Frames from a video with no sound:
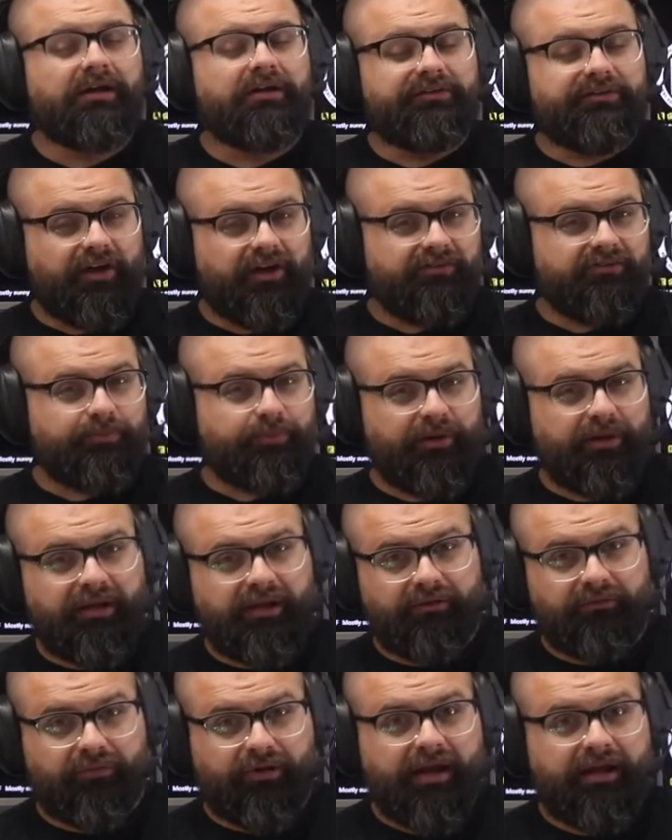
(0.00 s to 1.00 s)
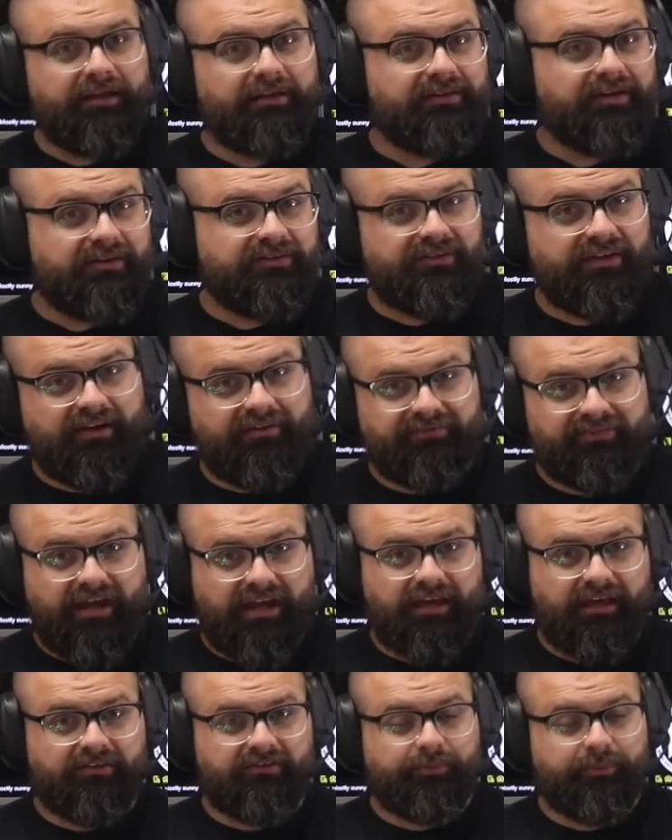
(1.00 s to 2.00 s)
does bring in rent, it does have
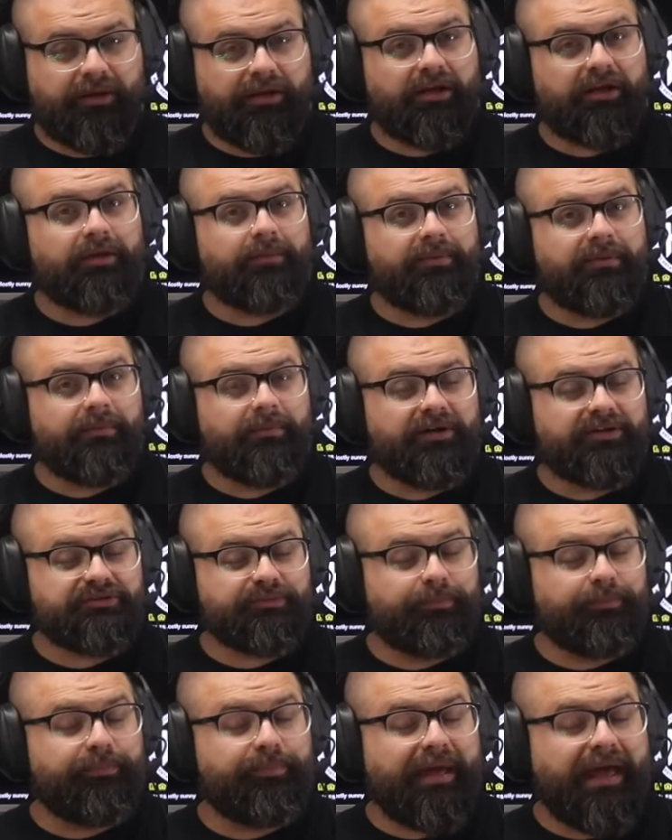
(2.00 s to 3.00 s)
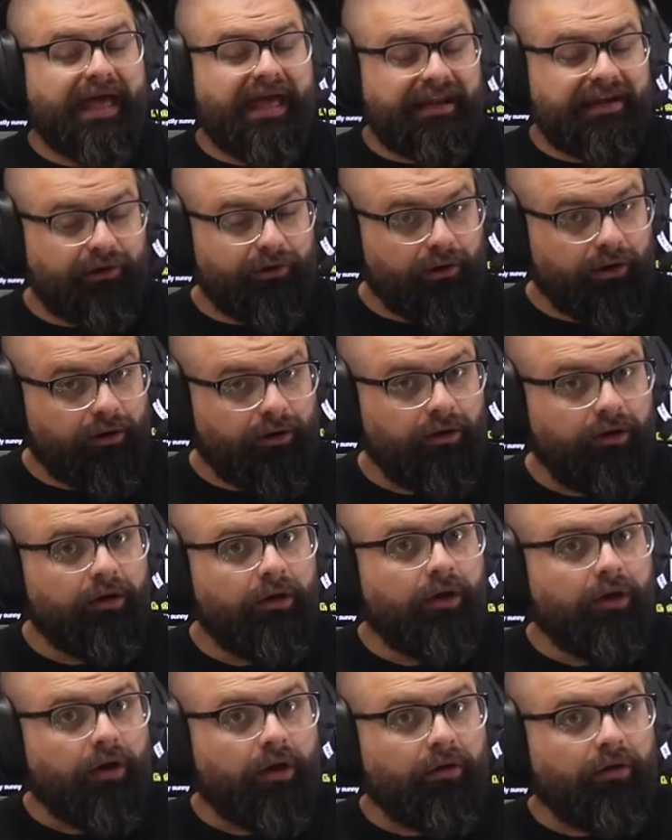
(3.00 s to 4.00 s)
tenants, but it could be much better,
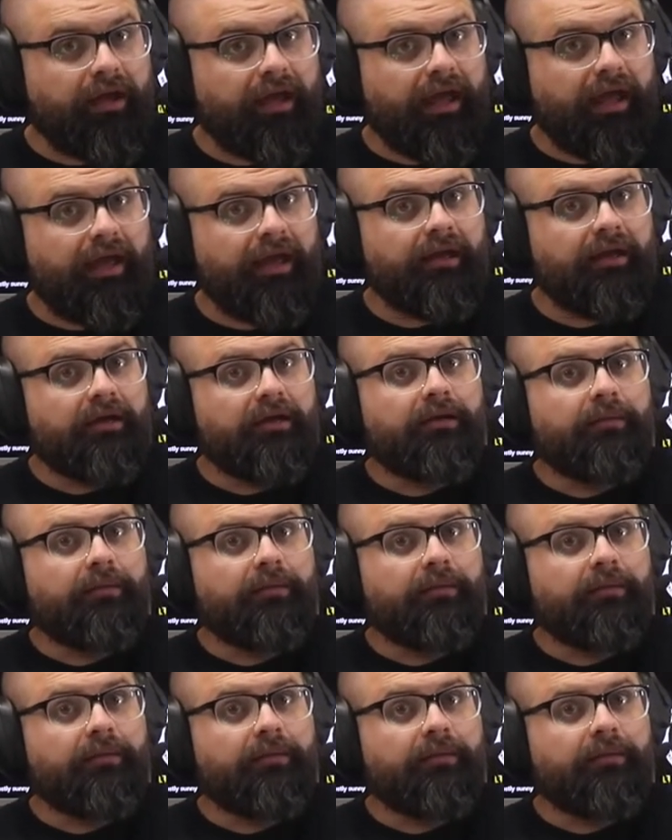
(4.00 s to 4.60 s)
okay?